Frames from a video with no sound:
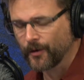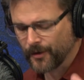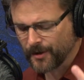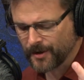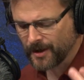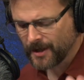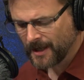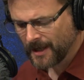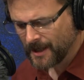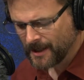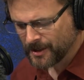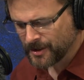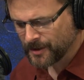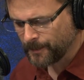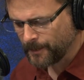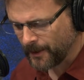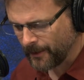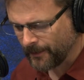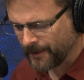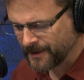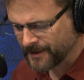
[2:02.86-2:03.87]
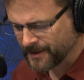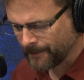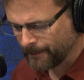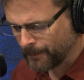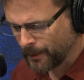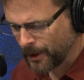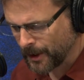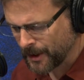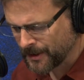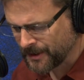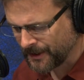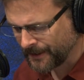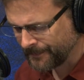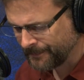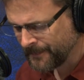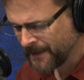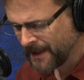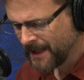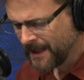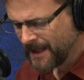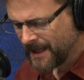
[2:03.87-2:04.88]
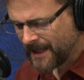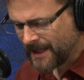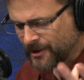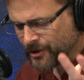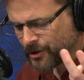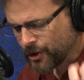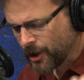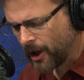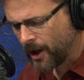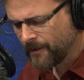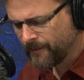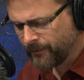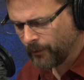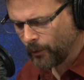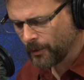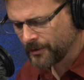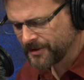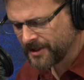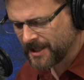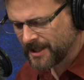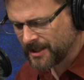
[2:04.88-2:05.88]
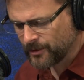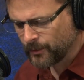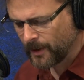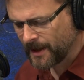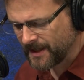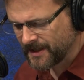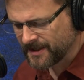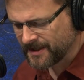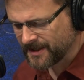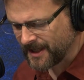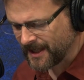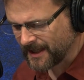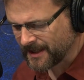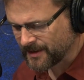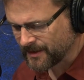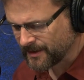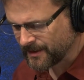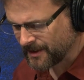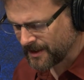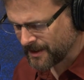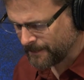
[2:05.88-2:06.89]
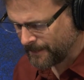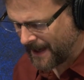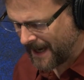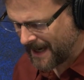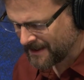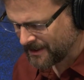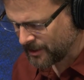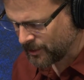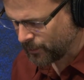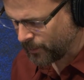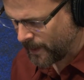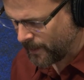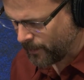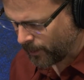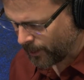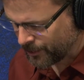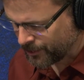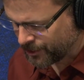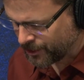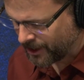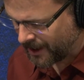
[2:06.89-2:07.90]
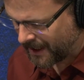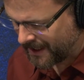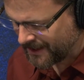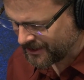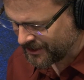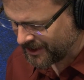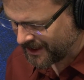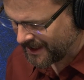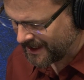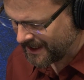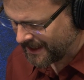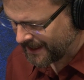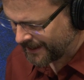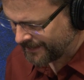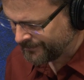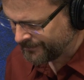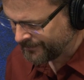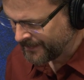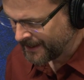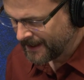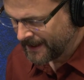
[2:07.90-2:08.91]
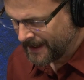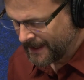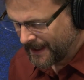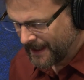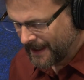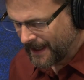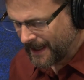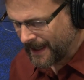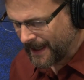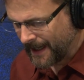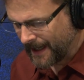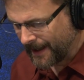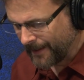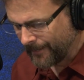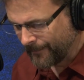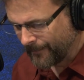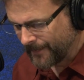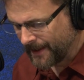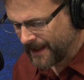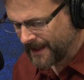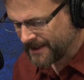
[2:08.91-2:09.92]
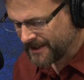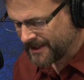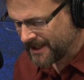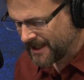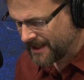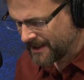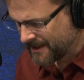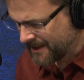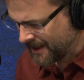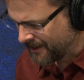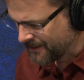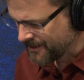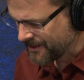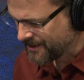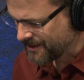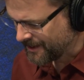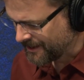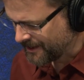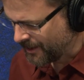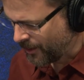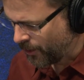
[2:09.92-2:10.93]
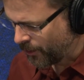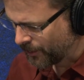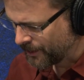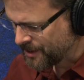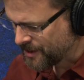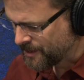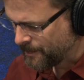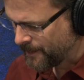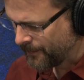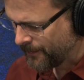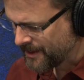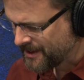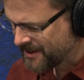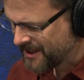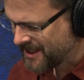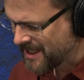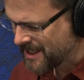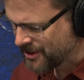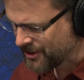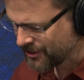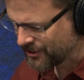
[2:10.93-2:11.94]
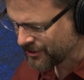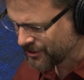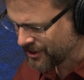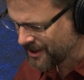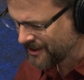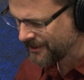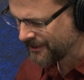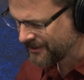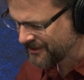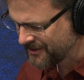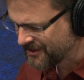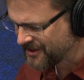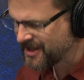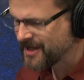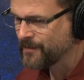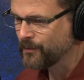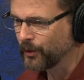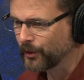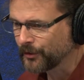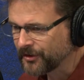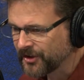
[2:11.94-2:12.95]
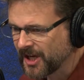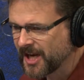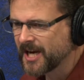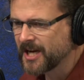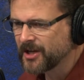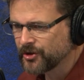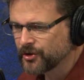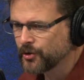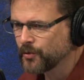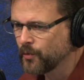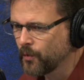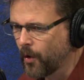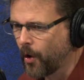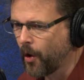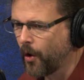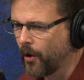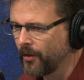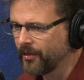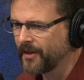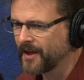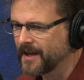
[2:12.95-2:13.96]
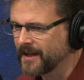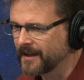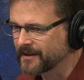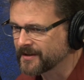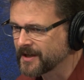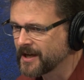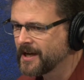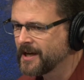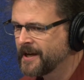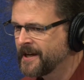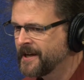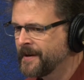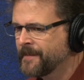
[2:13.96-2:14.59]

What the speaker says: know the Spirit is a person? In John 14:26, this passage we were just in, it tells us that the Holy Spirit teaches. Jesus says he will teach you all things.